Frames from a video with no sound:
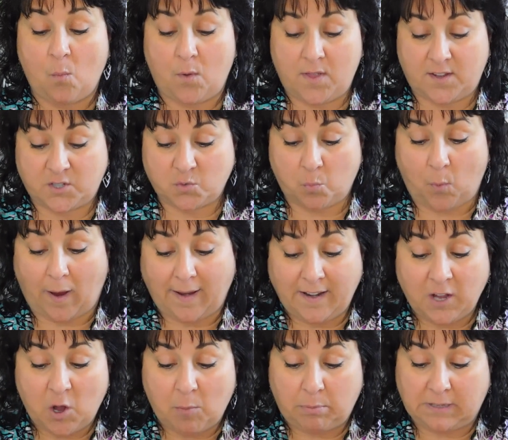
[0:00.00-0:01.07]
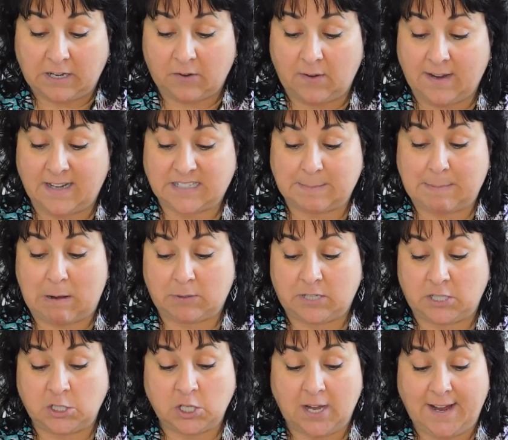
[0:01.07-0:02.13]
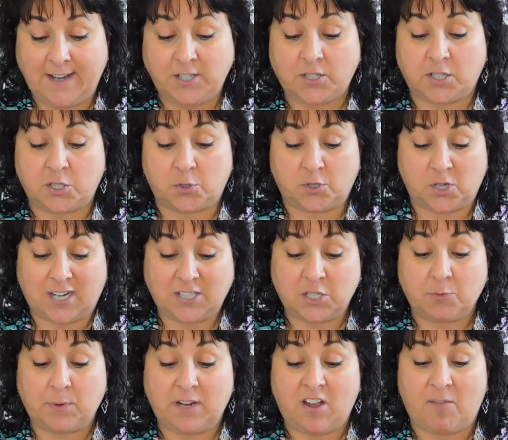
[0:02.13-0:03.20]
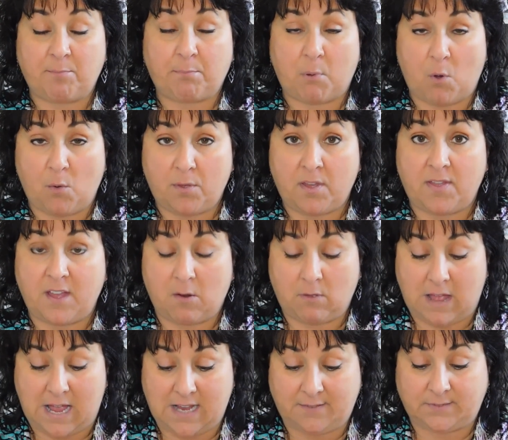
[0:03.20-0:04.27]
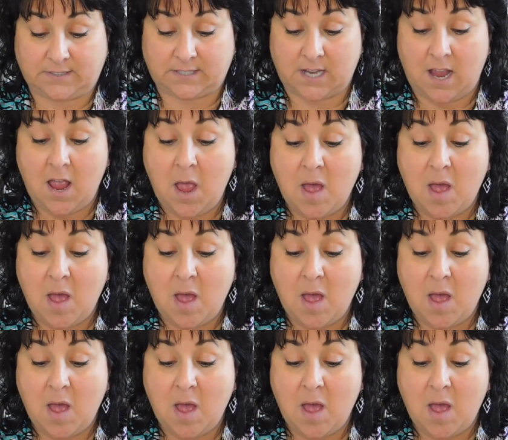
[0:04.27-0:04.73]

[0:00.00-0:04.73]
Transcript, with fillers: with its radio blaring is about to change the trajectory of both their lives.